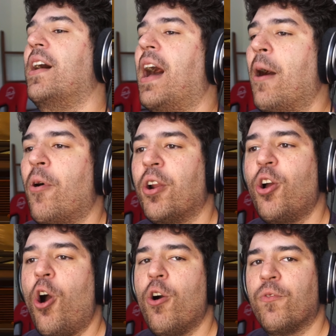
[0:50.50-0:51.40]
want to
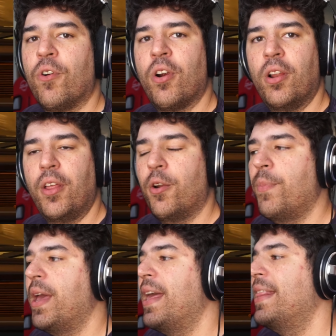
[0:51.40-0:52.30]
go over a little
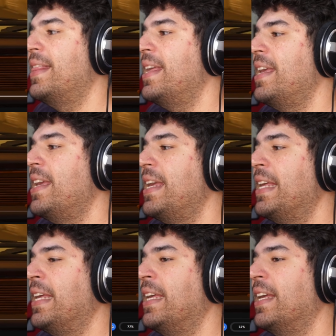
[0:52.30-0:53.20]
bit
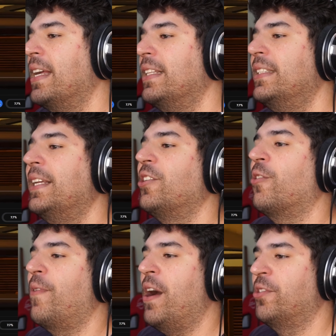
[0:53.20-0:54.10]
the Digital
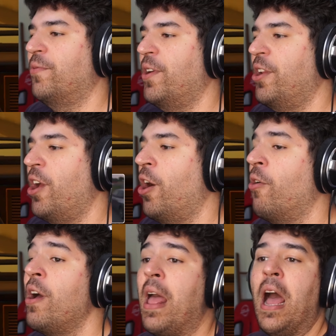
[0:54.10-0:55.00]
Foundry video.